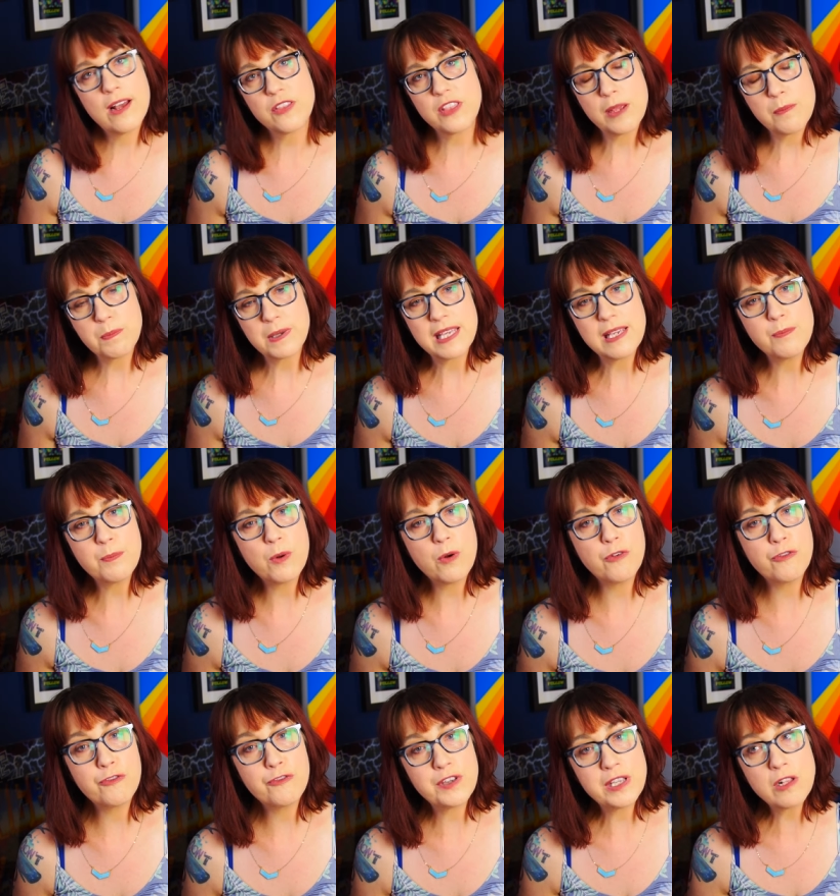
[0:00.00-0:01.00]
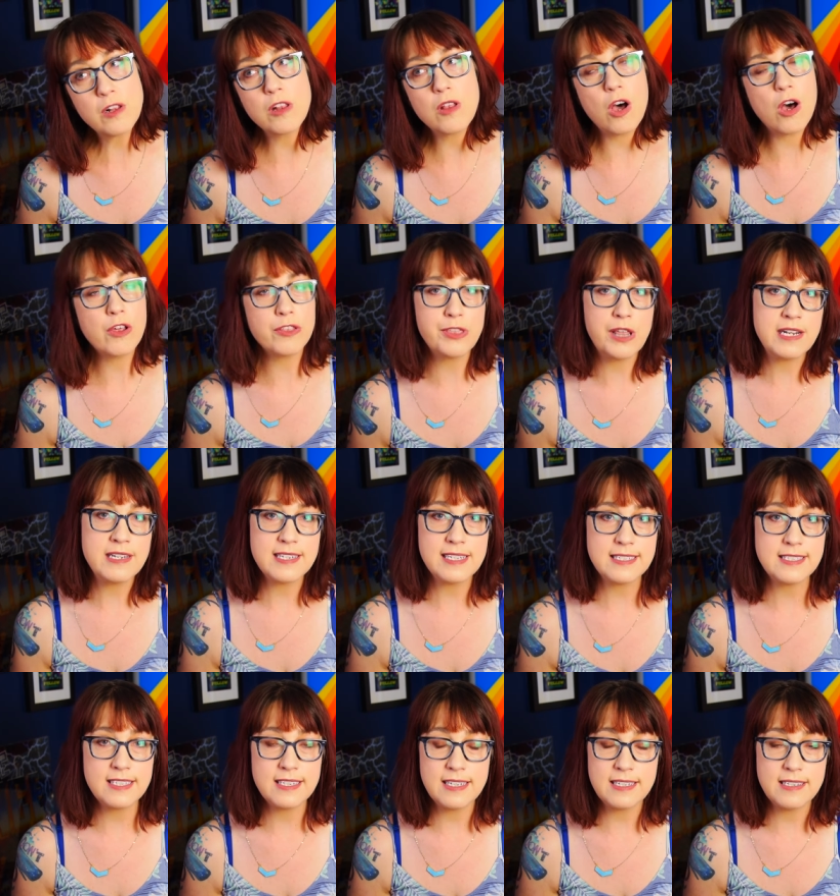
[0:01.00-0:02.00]
out that people feel
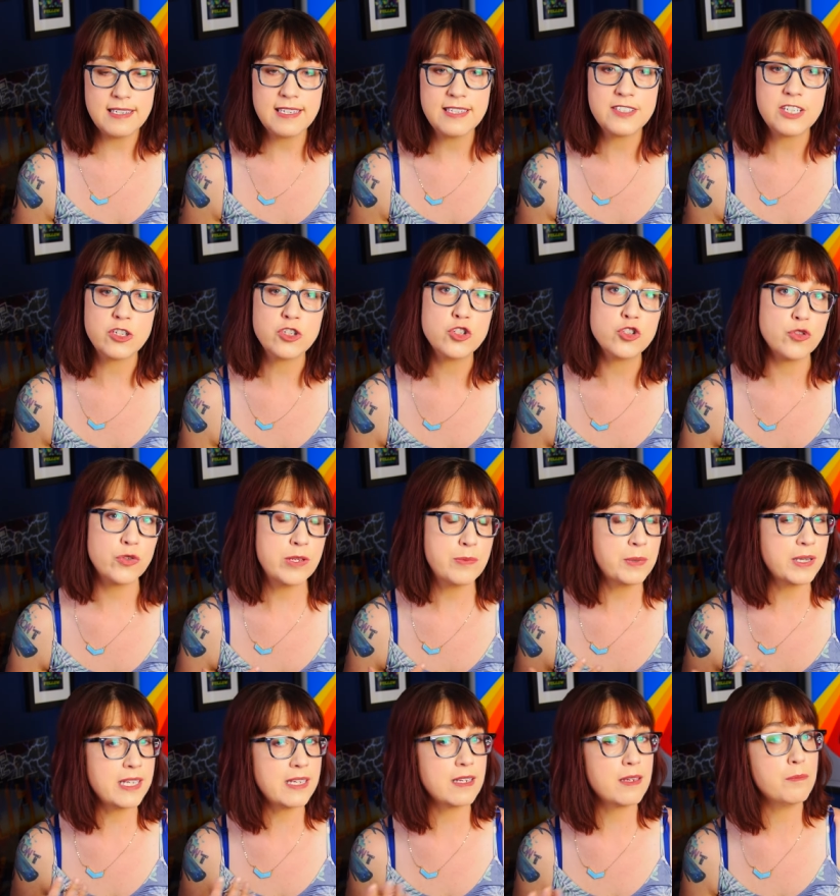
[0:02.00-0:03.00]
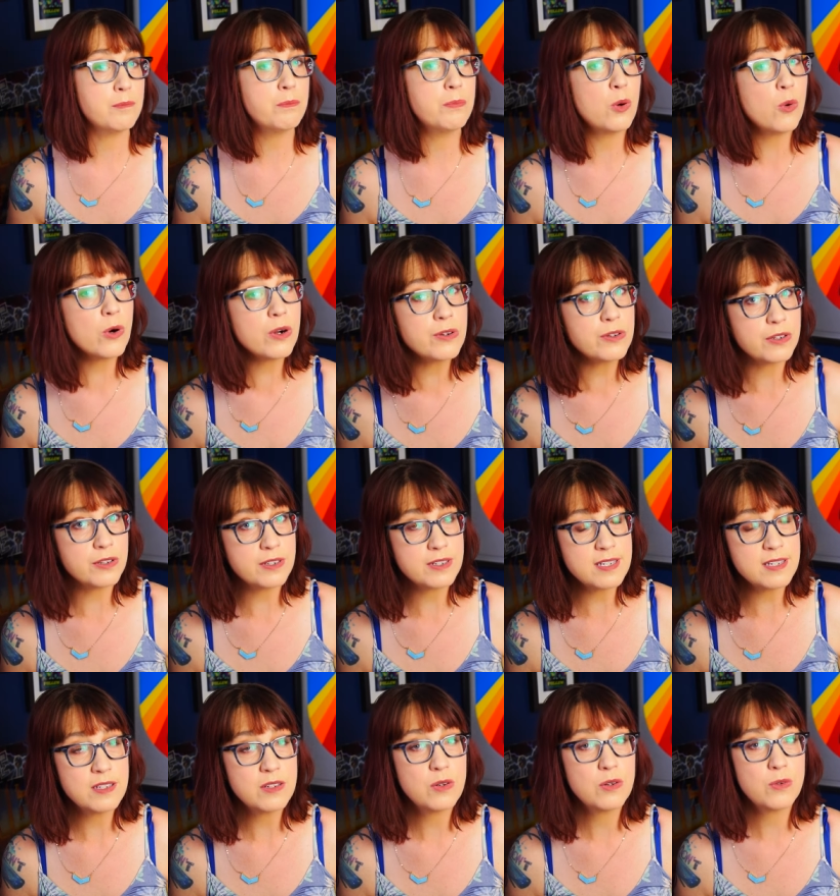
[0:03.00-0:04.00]
authenticity is extremely
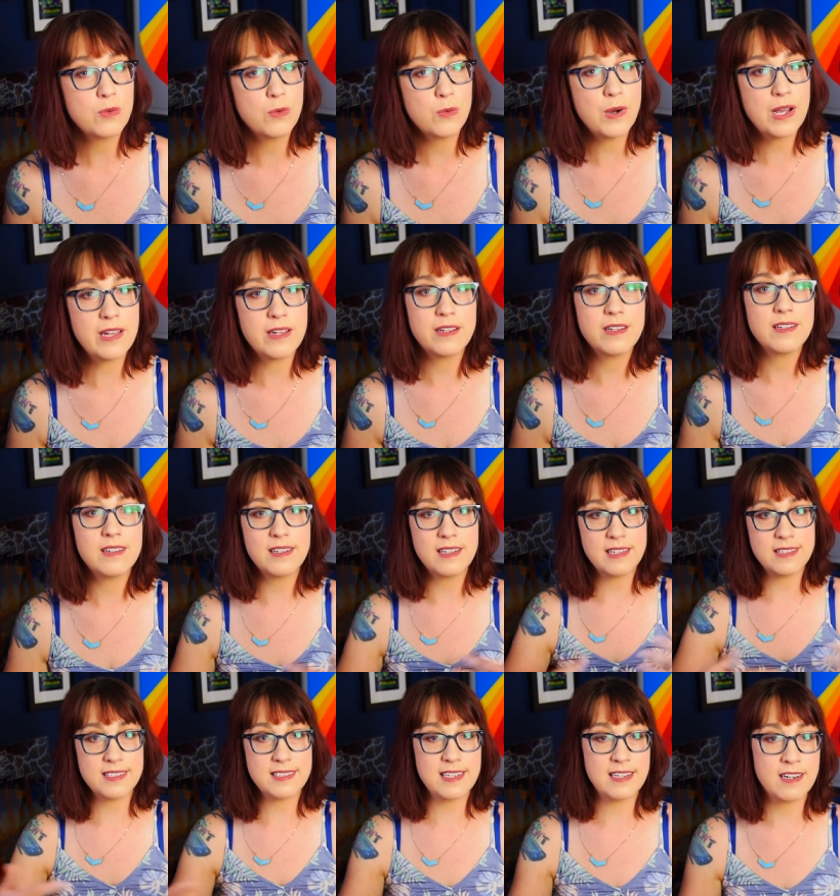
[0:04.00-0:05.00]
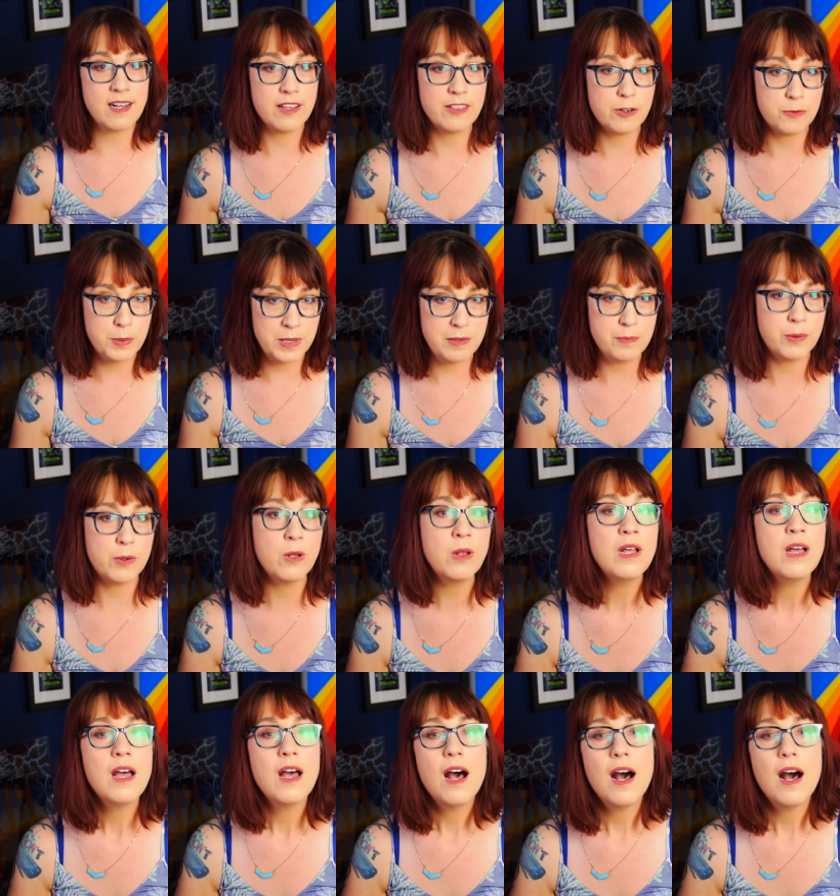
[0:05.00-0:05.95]
important when it's in other people,